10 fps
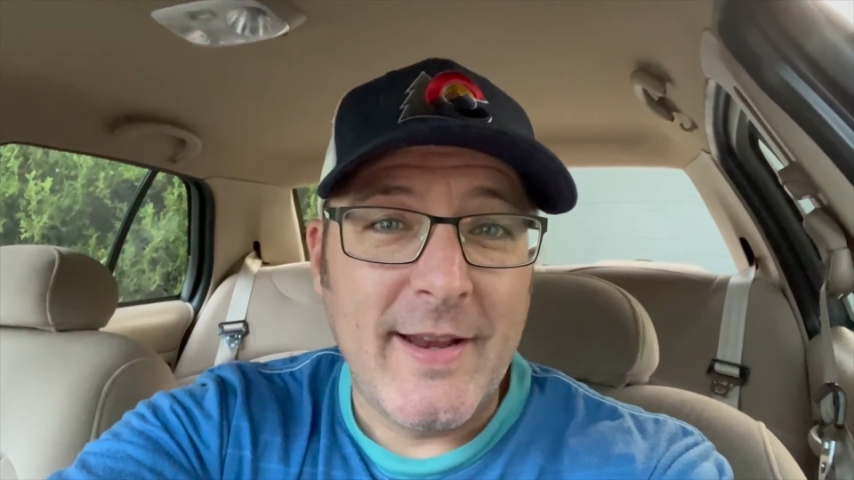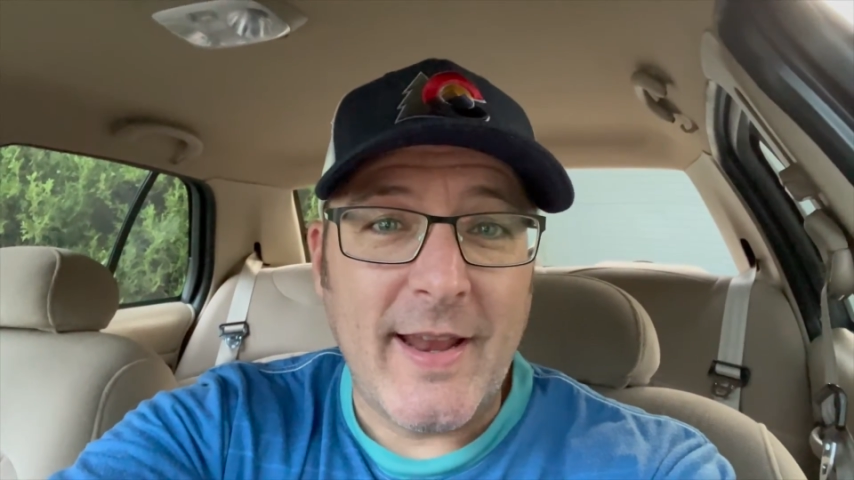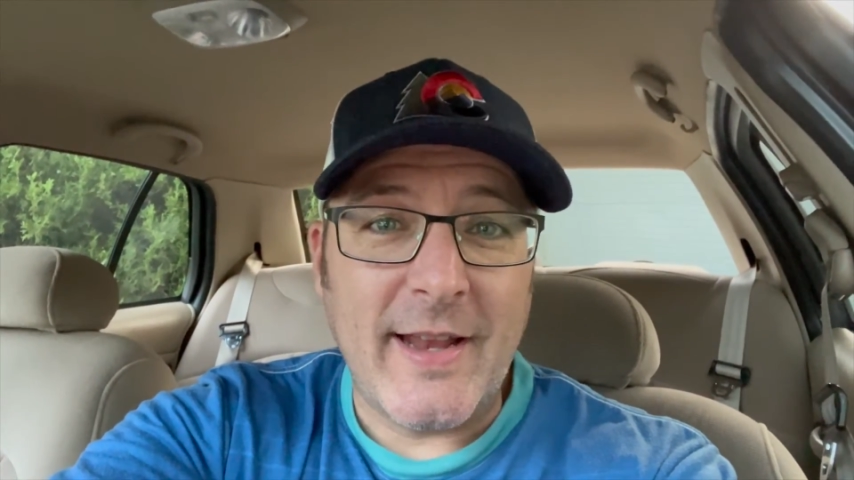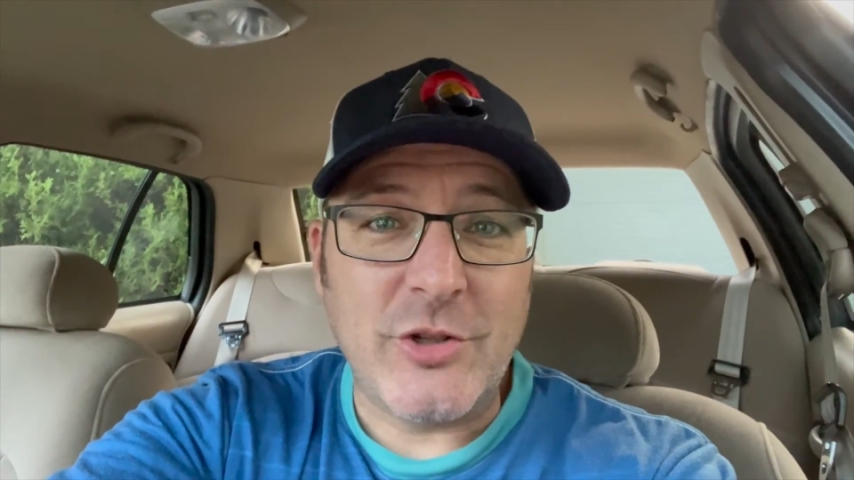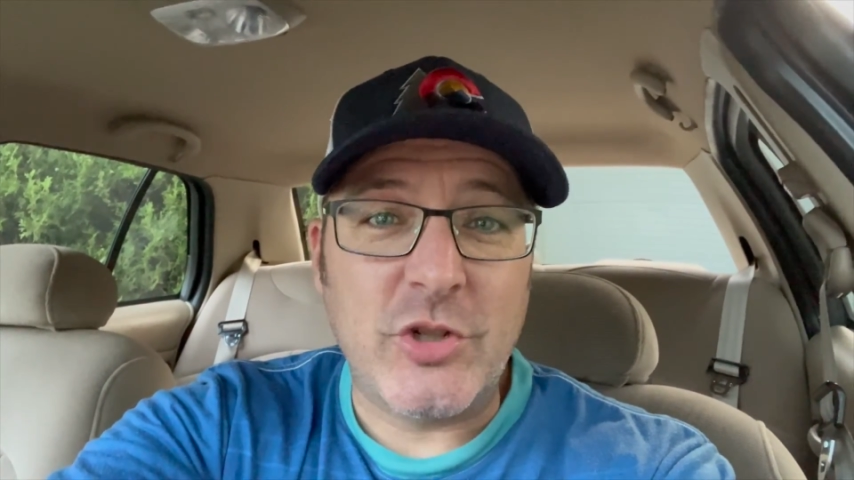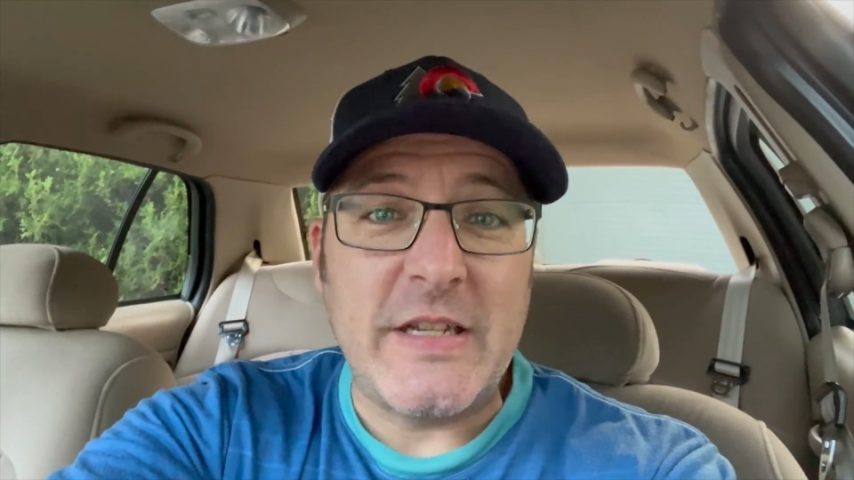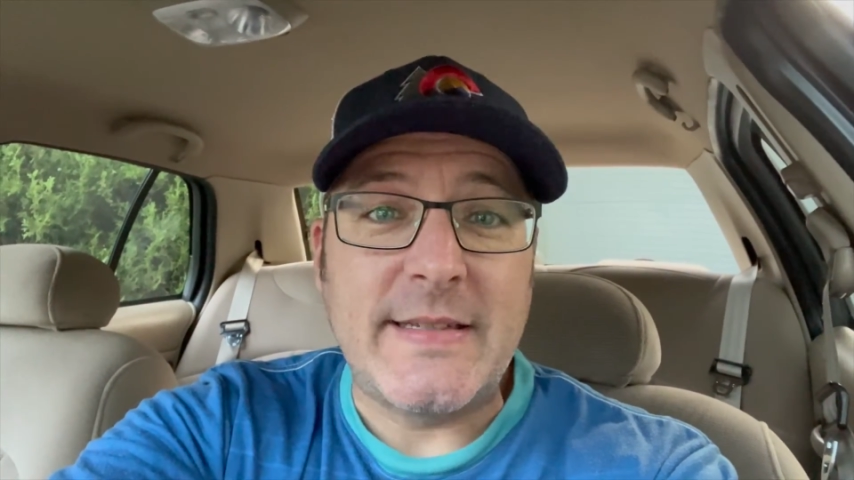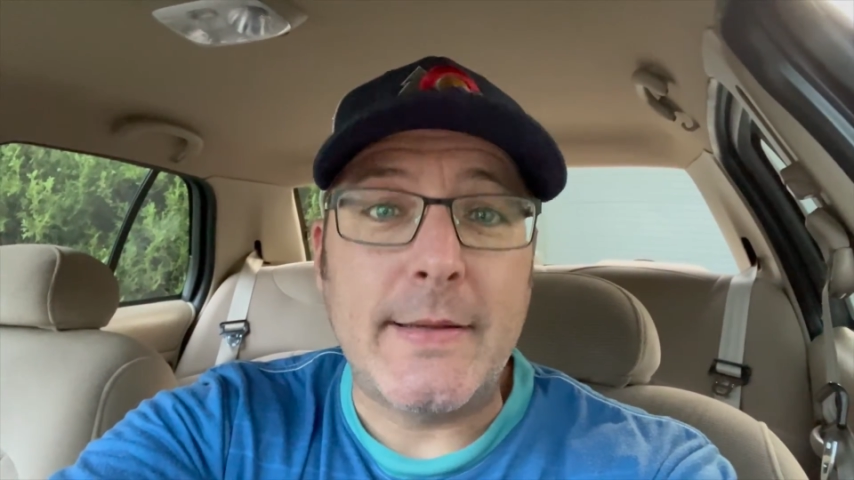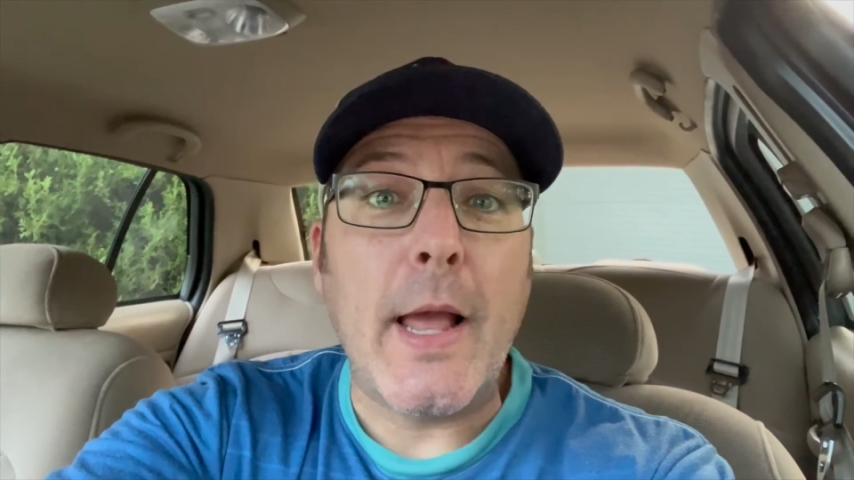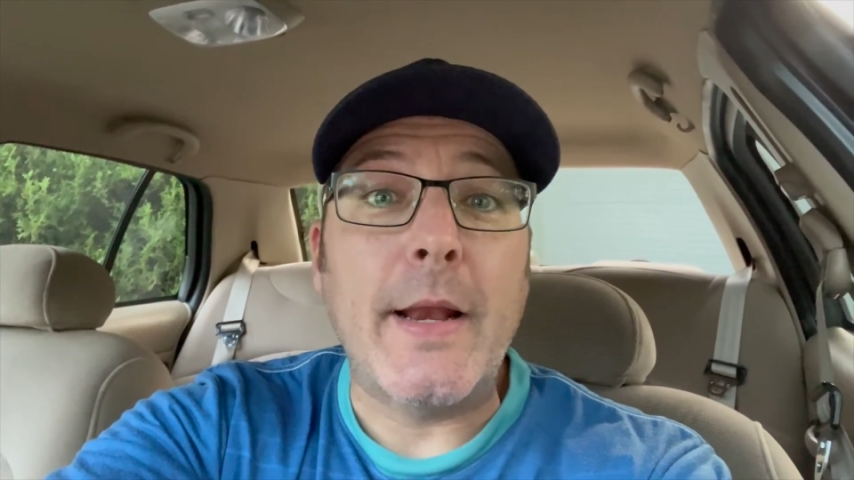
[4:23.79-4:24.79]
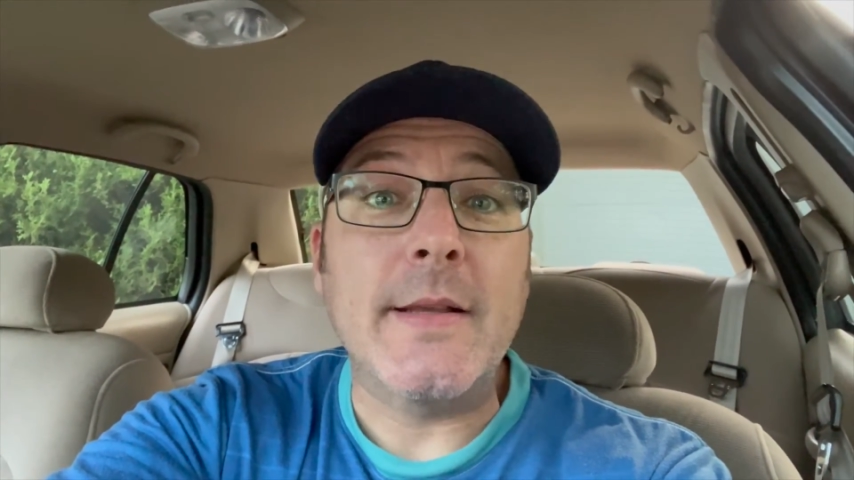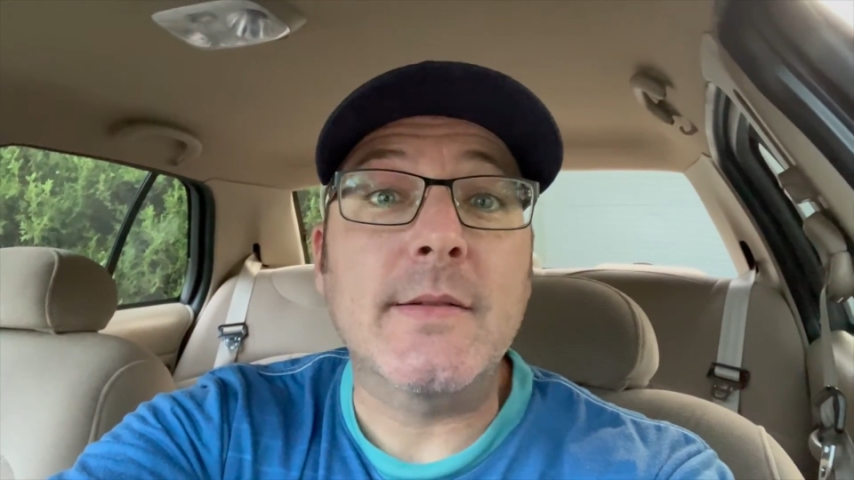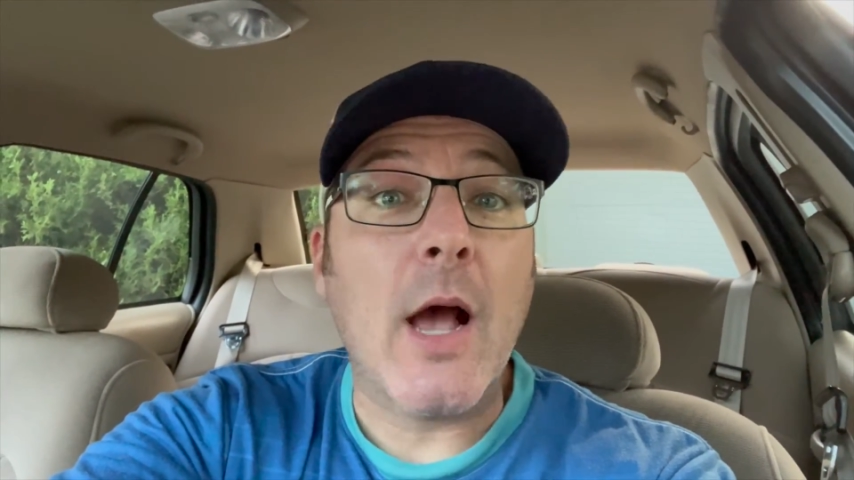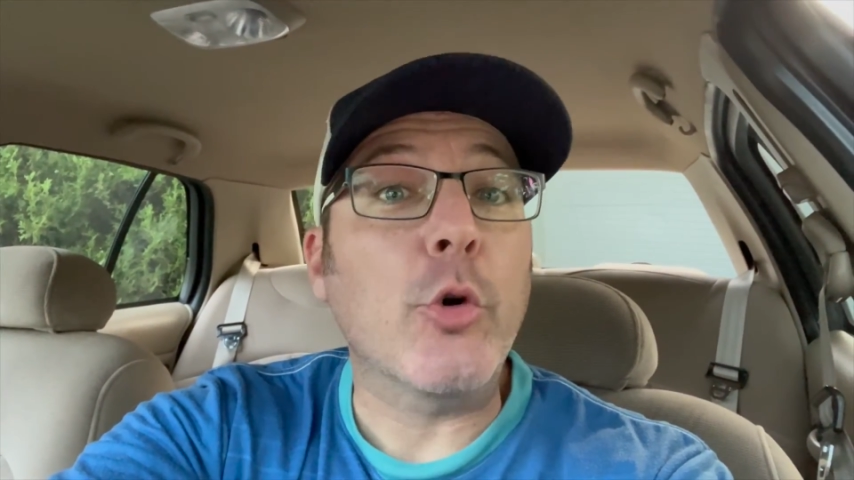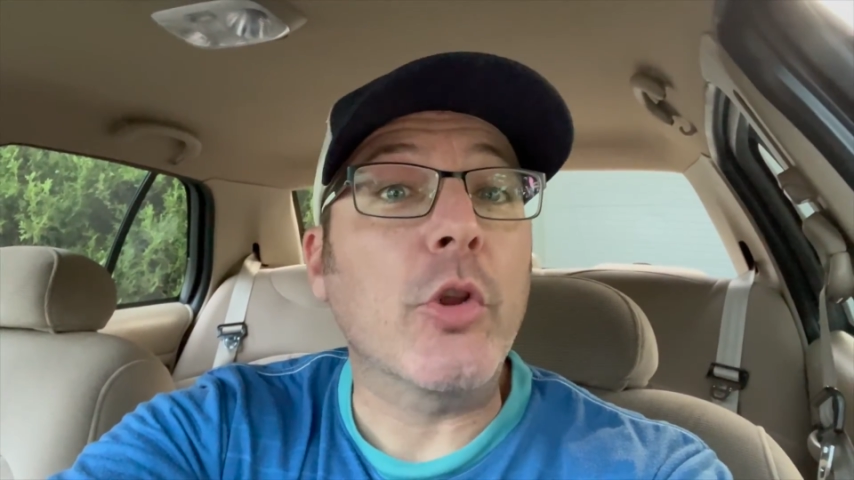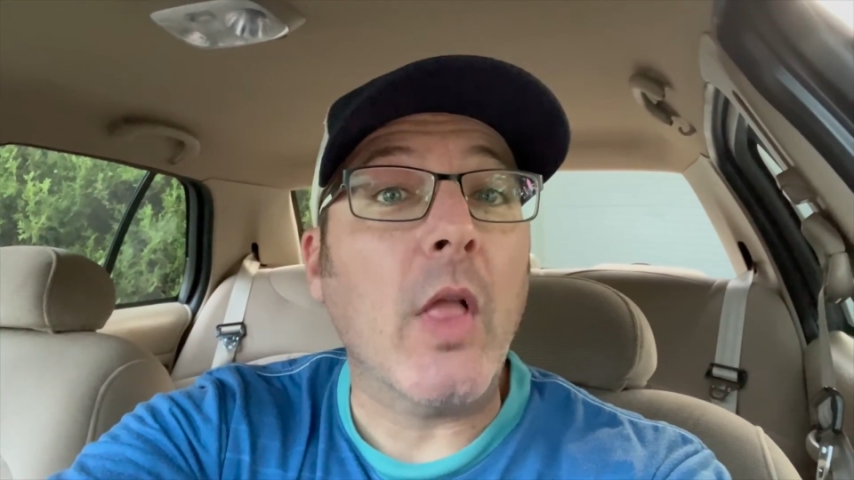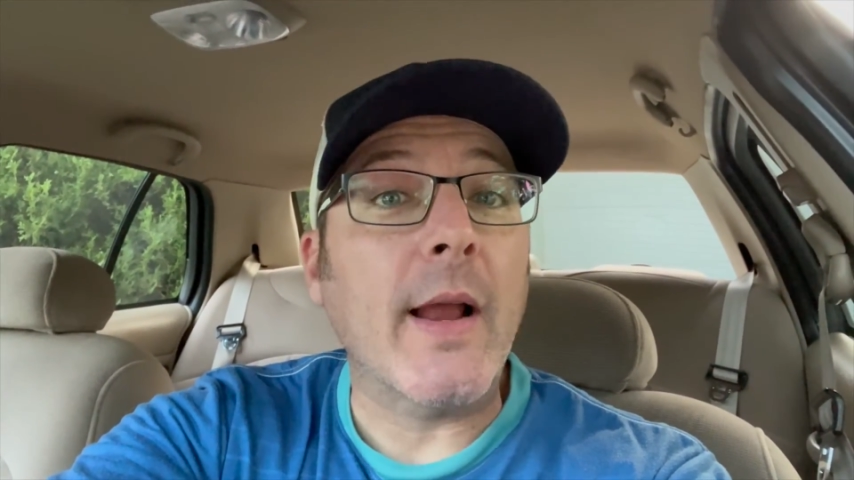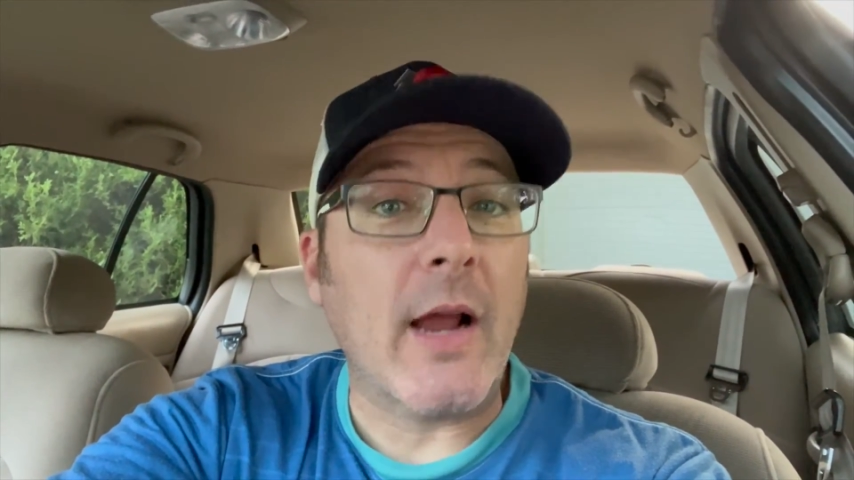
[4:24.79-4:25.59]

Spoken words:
and she said it sounded like